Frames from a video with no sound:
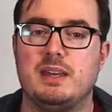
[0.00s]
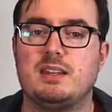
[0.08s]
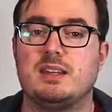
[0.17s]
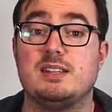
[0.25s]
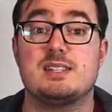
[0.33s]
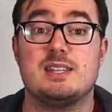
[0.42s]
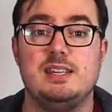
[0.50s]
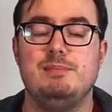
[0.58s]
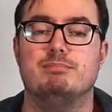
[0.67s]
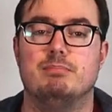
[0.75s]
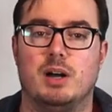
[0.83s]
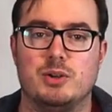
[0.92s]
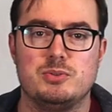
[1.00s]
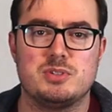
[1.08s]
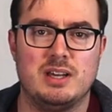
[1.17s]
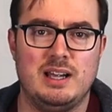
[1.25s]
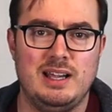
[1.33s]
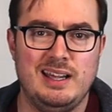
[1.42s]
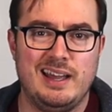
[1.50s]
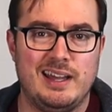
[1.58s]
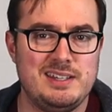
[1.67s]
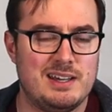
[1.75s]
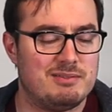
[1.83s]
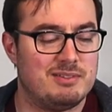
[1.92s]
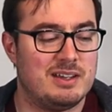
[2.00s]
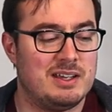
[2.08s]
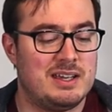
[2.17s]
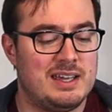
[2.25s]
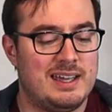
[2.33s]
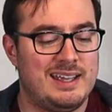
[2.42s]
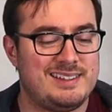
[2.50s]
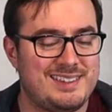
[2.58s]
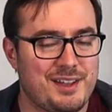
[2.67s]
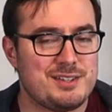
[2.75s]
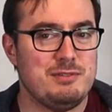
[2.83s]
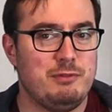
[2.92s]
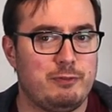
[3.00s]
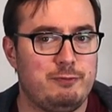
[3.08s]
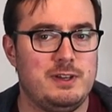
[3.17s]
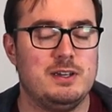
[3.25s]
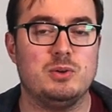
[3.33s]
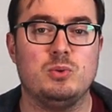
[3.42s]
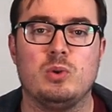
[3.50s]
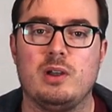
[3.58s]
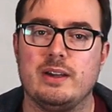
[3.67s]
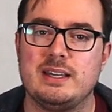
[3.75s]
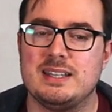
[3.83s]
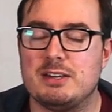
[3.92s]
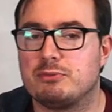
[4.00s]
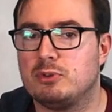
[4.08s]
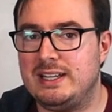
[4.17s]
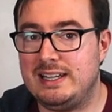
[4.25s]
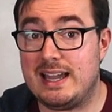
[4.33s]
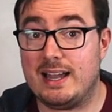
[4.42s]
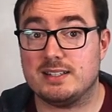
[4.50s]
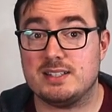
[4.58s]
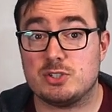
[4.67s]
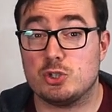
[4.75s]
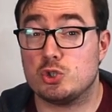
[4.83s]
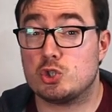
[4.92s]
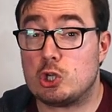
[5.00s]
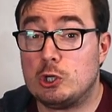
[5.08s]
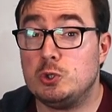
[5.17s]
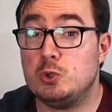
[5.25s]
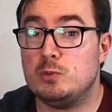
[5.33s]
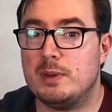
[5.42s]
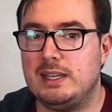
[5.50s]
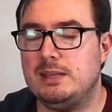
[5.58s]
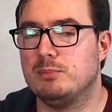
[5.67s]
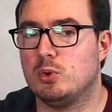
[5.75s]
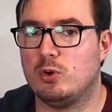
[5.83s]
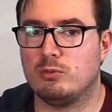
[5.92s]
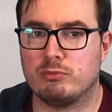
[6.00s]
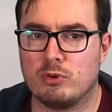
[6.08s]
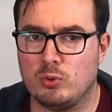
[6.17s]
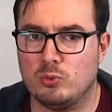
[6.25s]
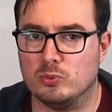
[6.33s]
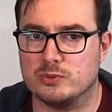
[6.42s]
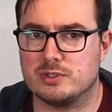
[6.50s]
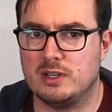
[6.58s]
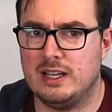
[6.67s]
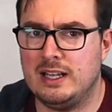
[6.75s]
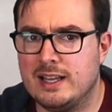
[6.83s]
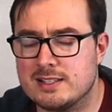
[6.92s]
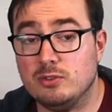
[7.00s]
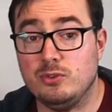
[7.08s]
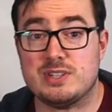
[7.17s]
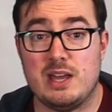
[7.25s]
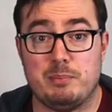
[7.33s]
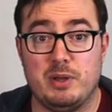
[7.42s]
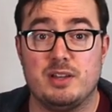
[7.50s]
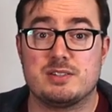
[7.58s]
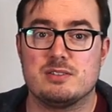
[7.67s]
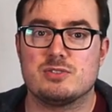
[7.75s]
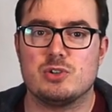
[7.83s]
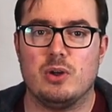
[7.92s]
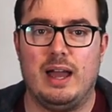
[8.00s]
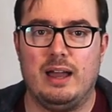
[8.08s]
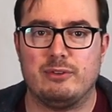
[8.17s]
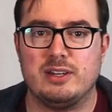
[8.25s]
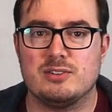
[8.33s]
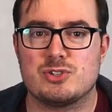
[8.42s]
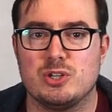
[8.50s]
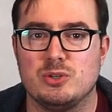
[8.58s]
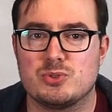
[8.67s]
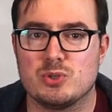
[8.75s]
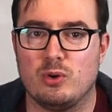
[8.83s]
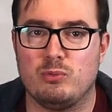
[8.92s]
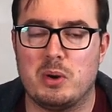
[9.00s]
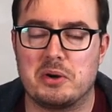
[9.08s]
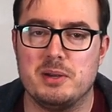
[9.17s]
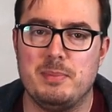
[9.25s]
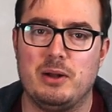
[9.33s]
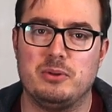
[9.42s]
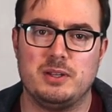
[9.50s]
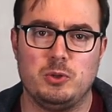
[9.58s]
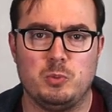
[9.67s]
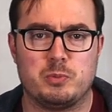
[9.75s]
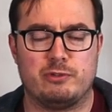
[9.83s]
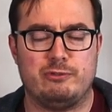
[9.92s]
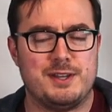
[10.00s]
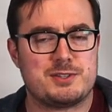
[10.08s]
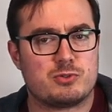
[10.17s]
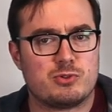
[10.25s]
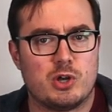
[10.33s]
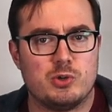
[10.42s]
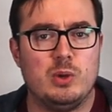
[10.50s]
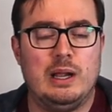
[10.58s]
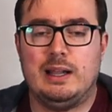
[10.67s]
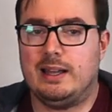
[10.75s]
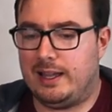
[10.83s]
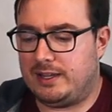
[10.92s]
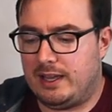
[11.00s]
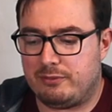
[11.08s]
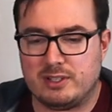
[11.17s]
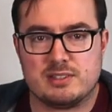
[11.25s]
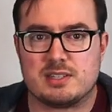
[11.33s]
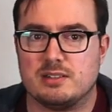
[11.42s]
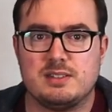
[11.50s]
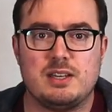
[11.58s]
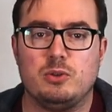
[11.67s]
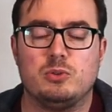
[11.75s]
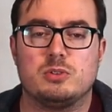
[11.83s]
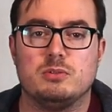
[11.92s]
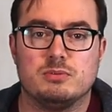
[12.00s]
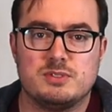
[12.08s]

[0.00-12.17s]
being a team mode, and yet it doesn't feel like they've really added too many more rules. As long as that person's not having to sort of worry about Il Professoro and having to deal